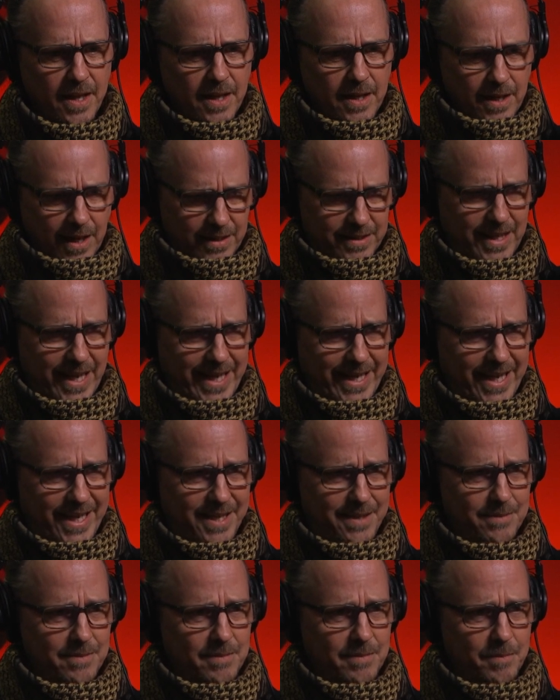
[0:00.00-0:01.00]
I like
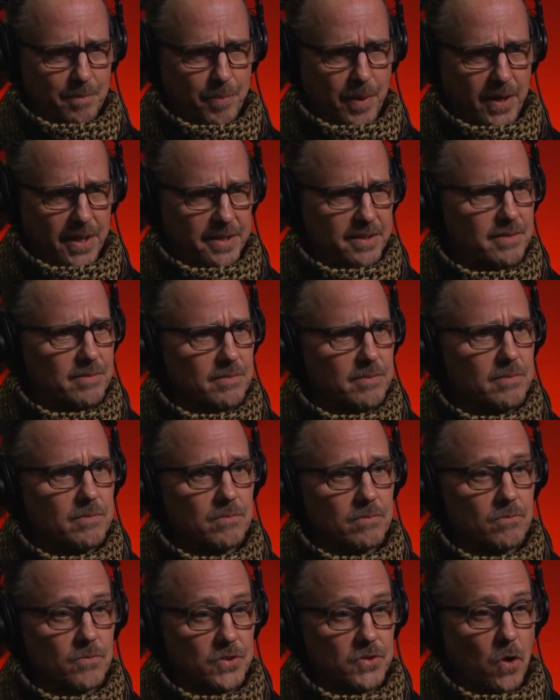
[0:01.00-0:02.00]
it, but
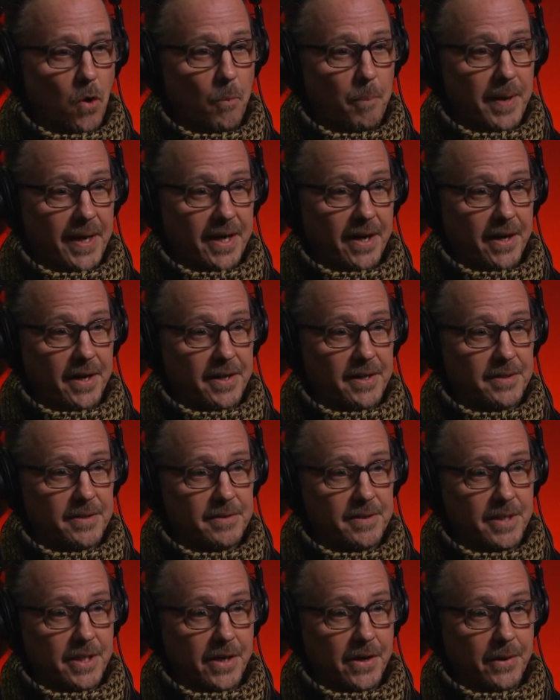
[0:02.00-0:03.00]
let's go bigger,
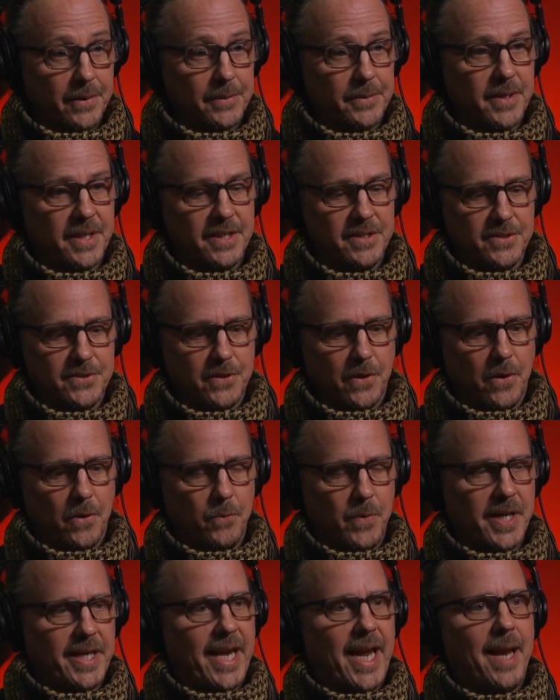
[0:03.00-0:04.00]
you know? And so
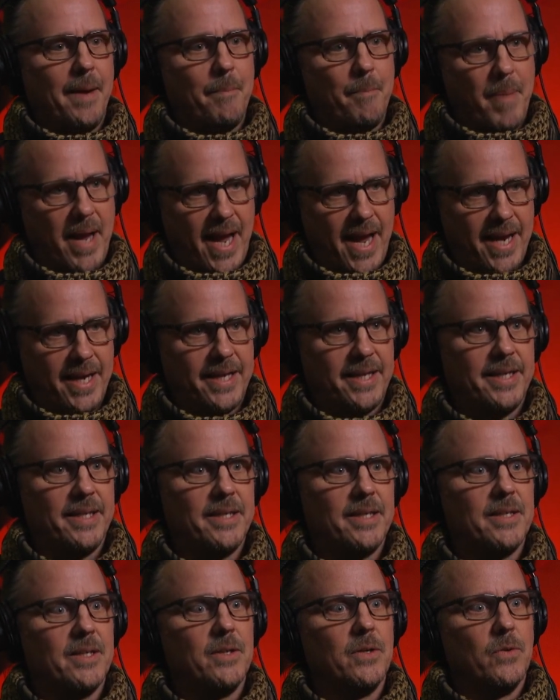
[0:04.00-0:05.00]
we came back,
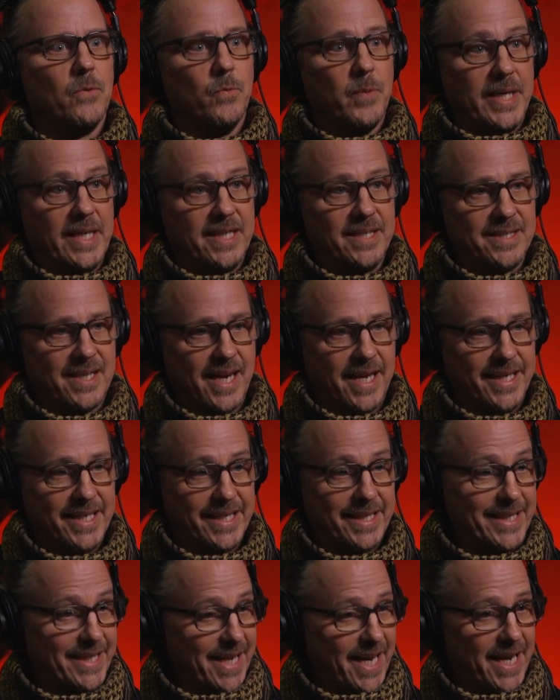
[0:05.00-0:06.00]
redesigned
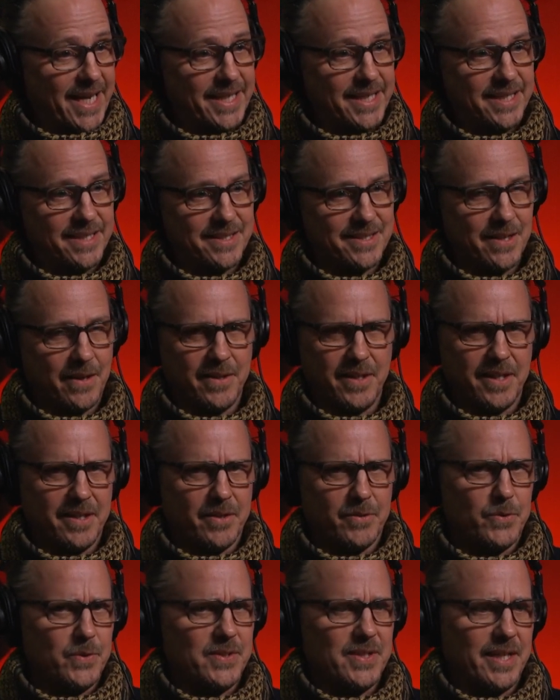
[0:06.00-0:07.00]
again. So I think
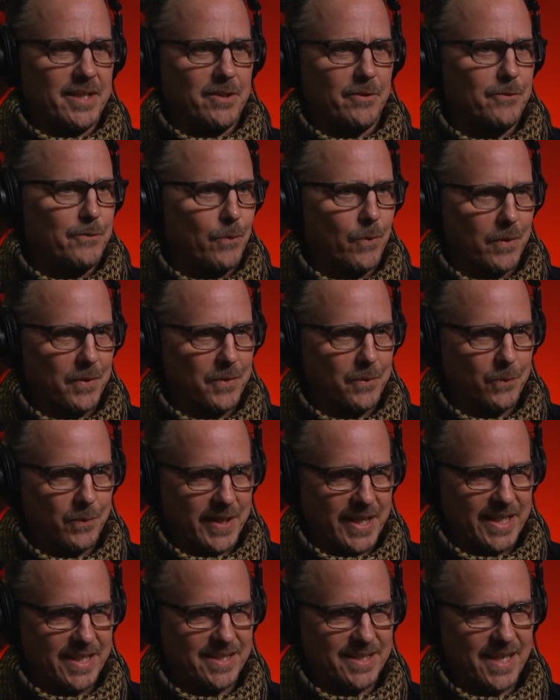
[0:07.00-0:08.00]
this was like the 4th
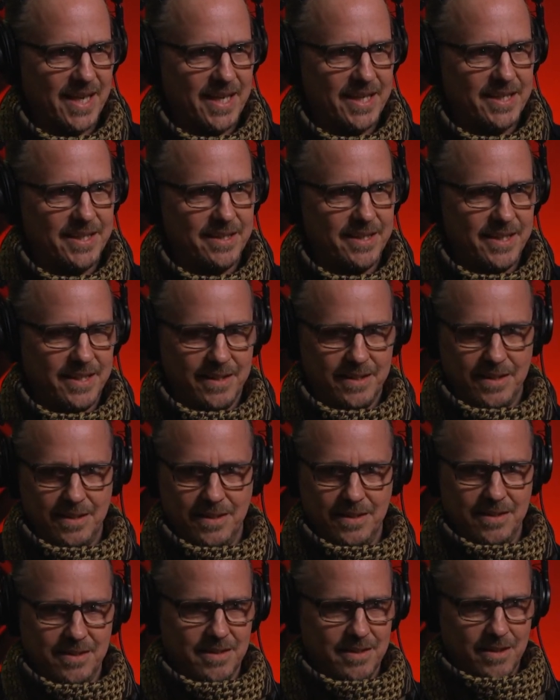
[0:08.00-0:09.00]
redesign
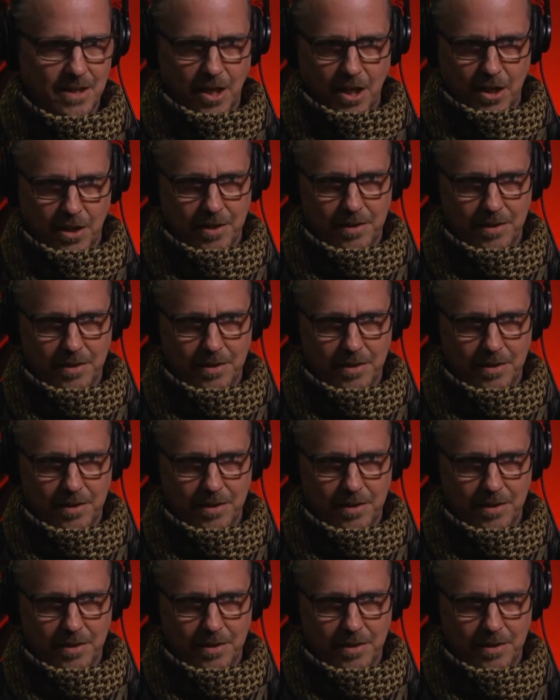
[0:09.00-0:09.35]
in a